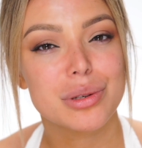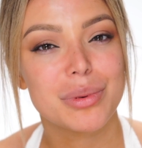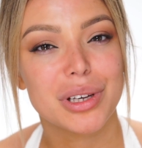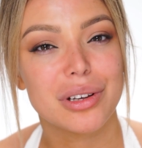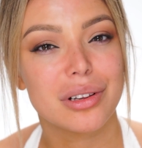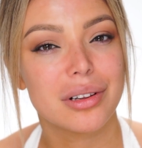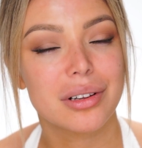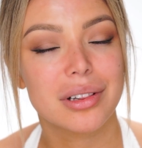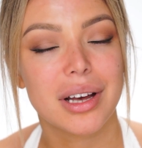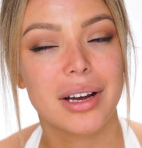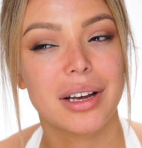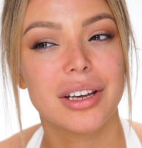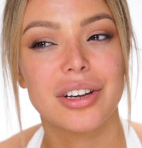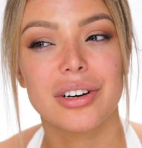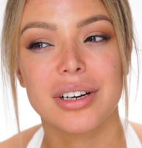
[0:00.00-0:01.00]
to make you look
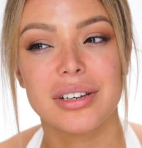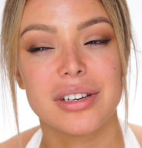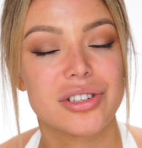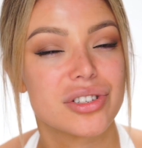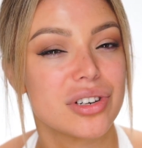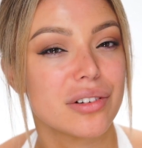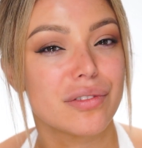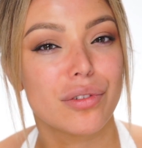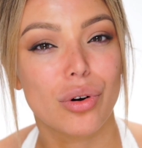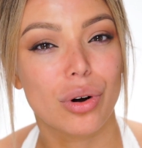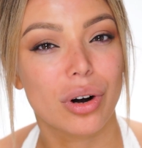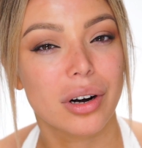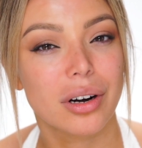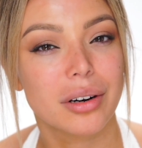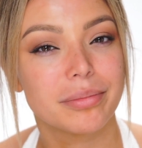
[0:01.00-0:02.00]
like you're auditioning
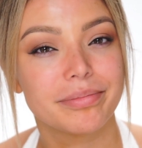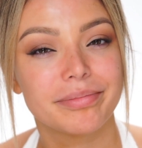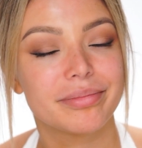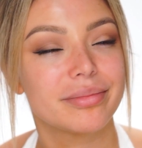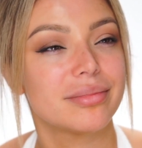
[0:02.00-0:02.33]
for